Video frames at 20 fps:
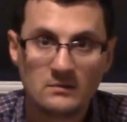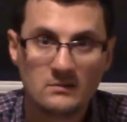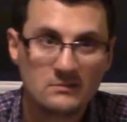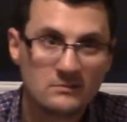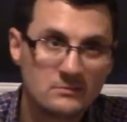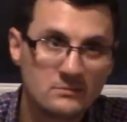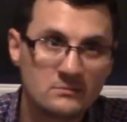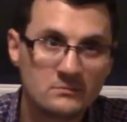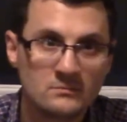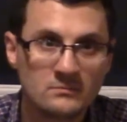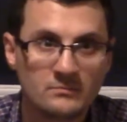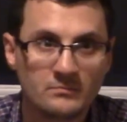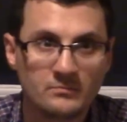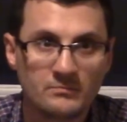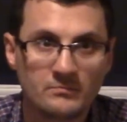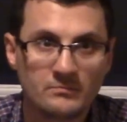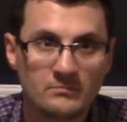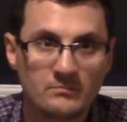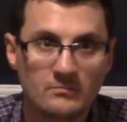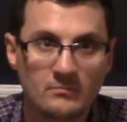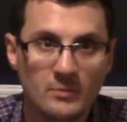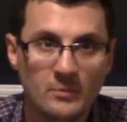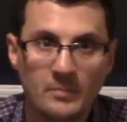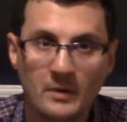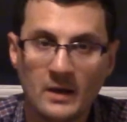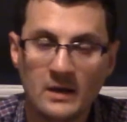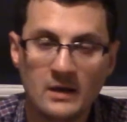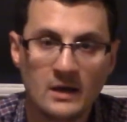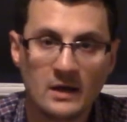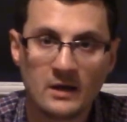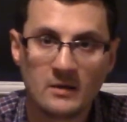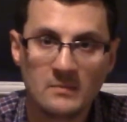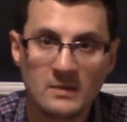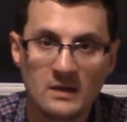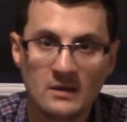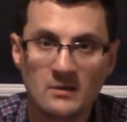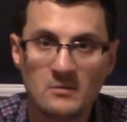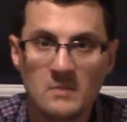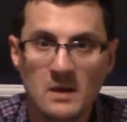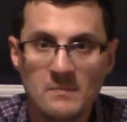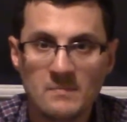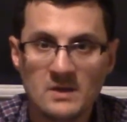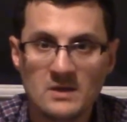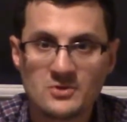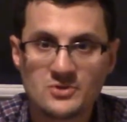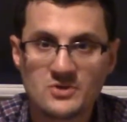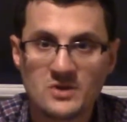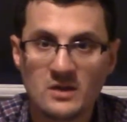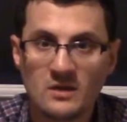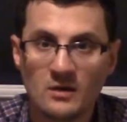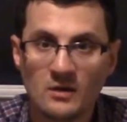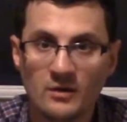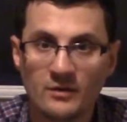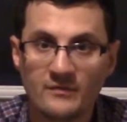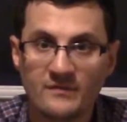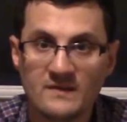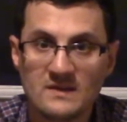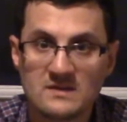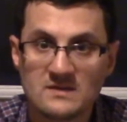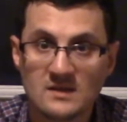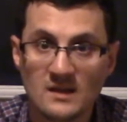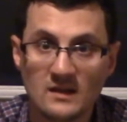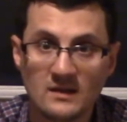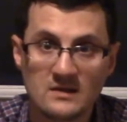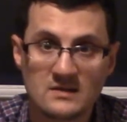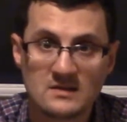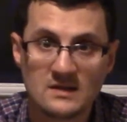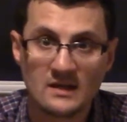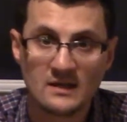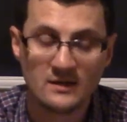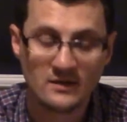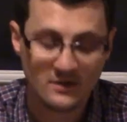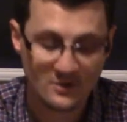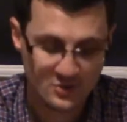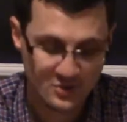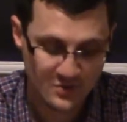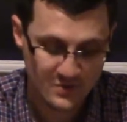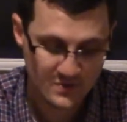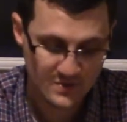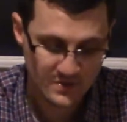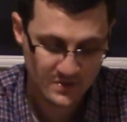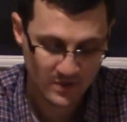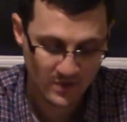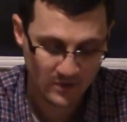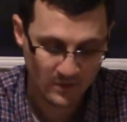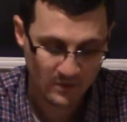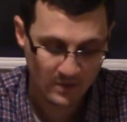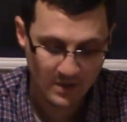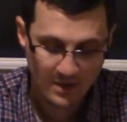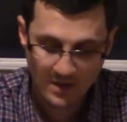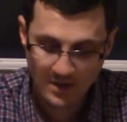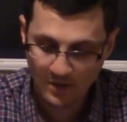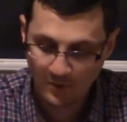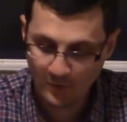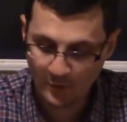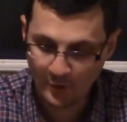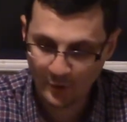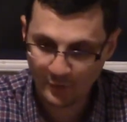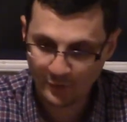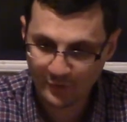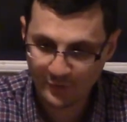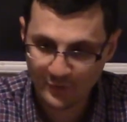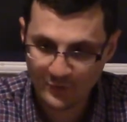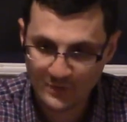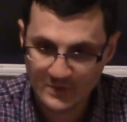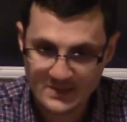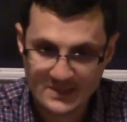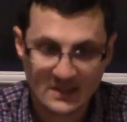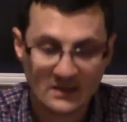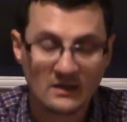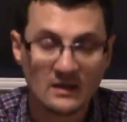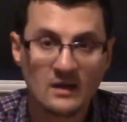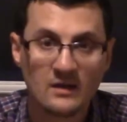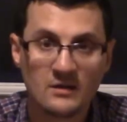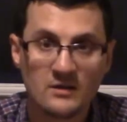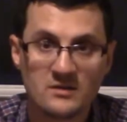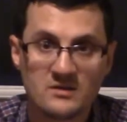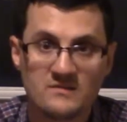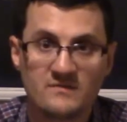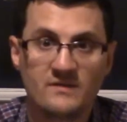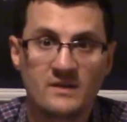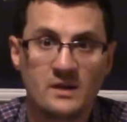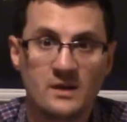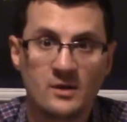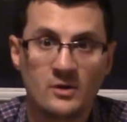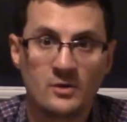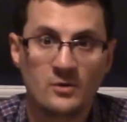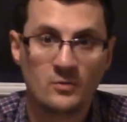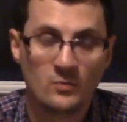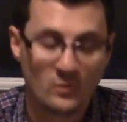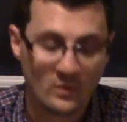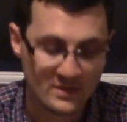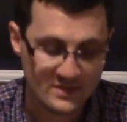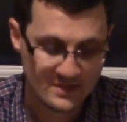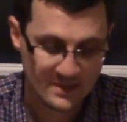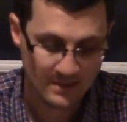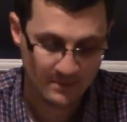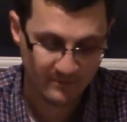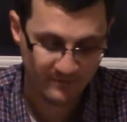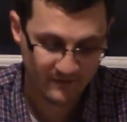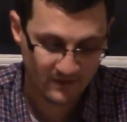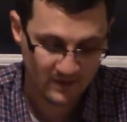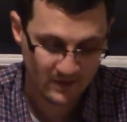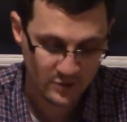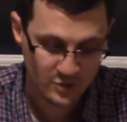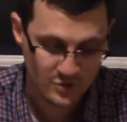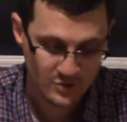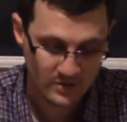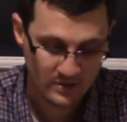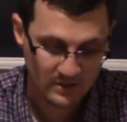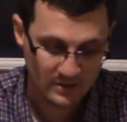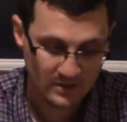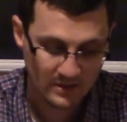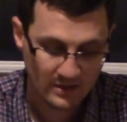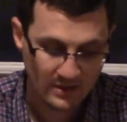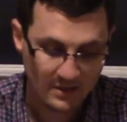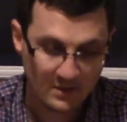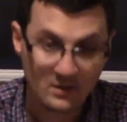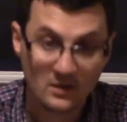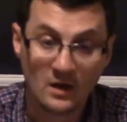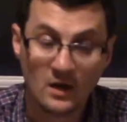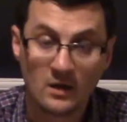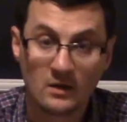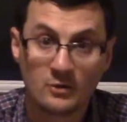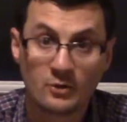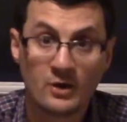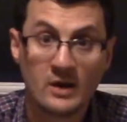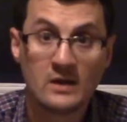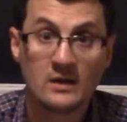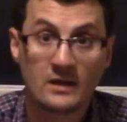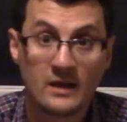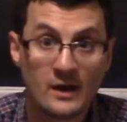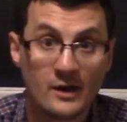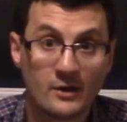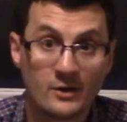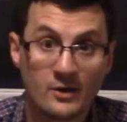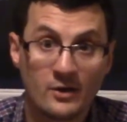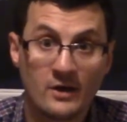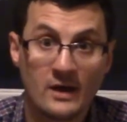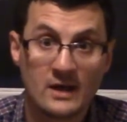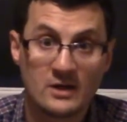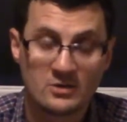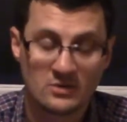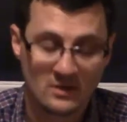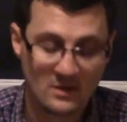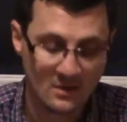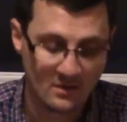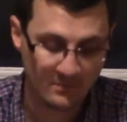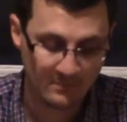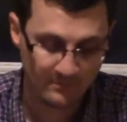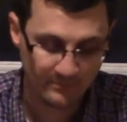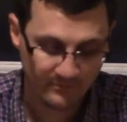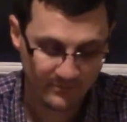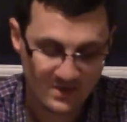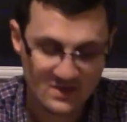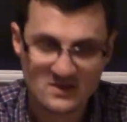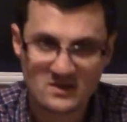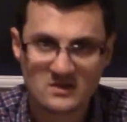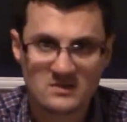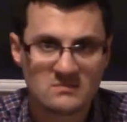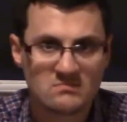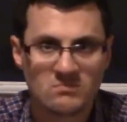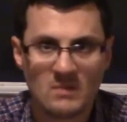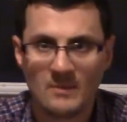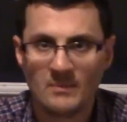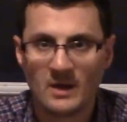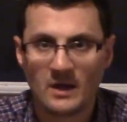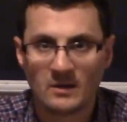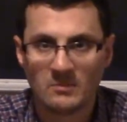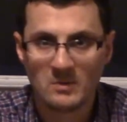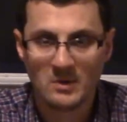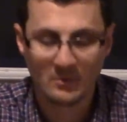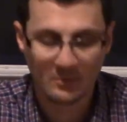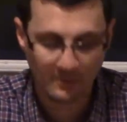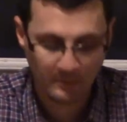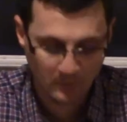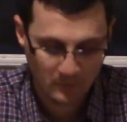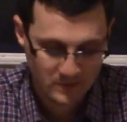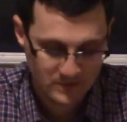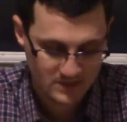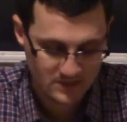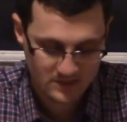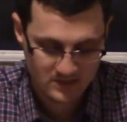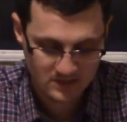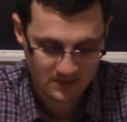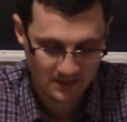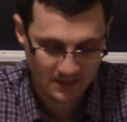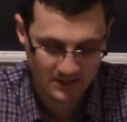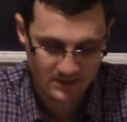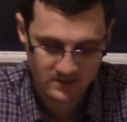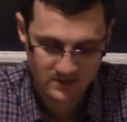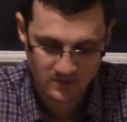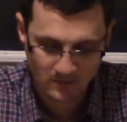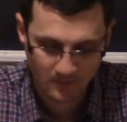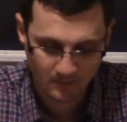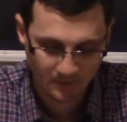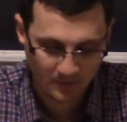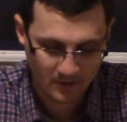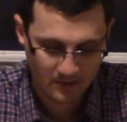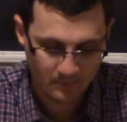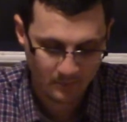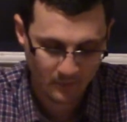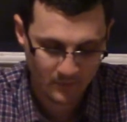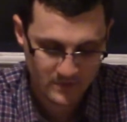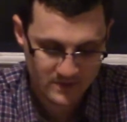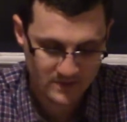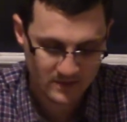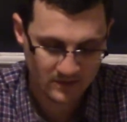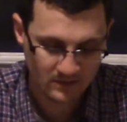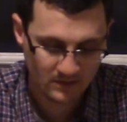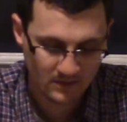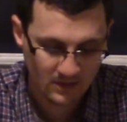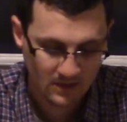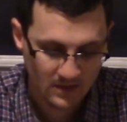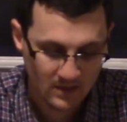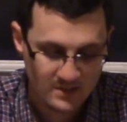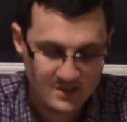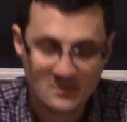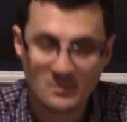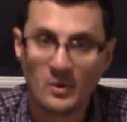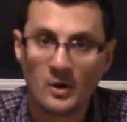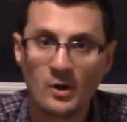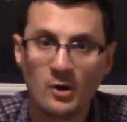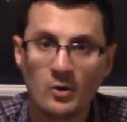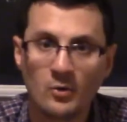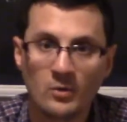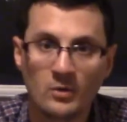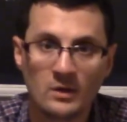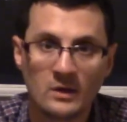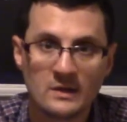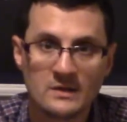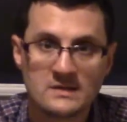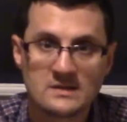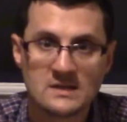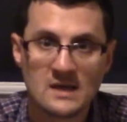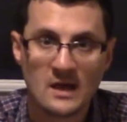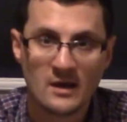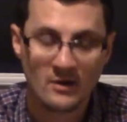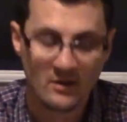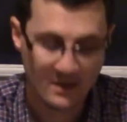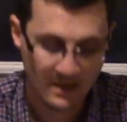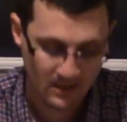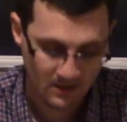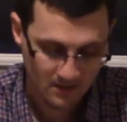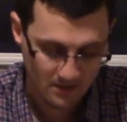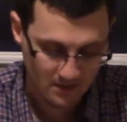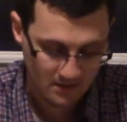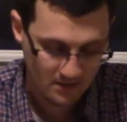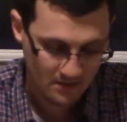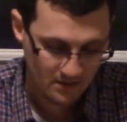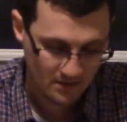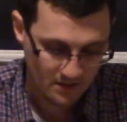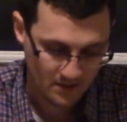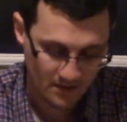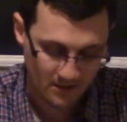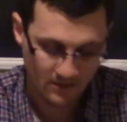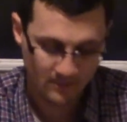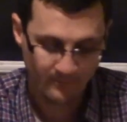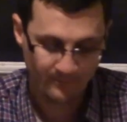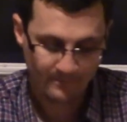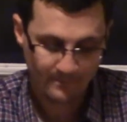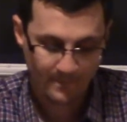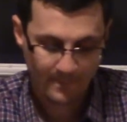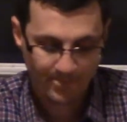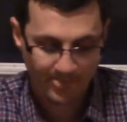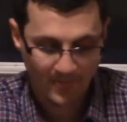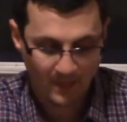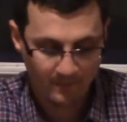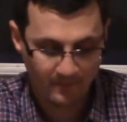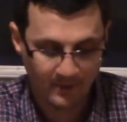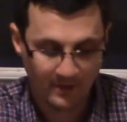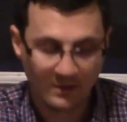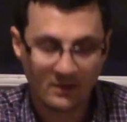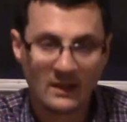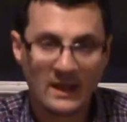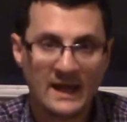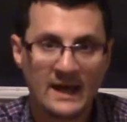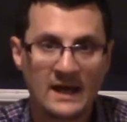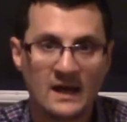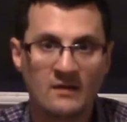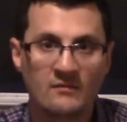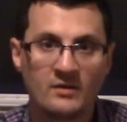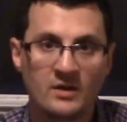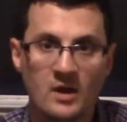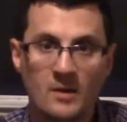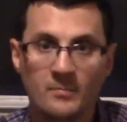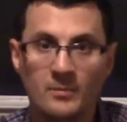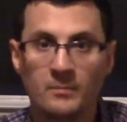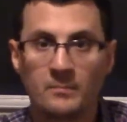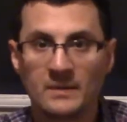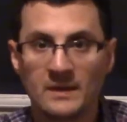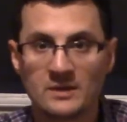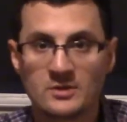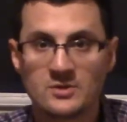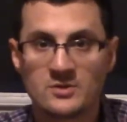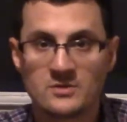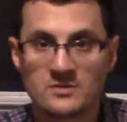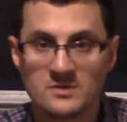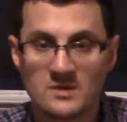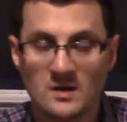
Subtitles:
you're probably not going to be... You might be interested in all the feats that I decided to choose, so what I'll do is at the end of this video, once I'm finished creating the character, and actually, because I'm not going to be able to post this tonight, so I'll probably post it tomorrow or on Saturday. But I'll have a couple pictures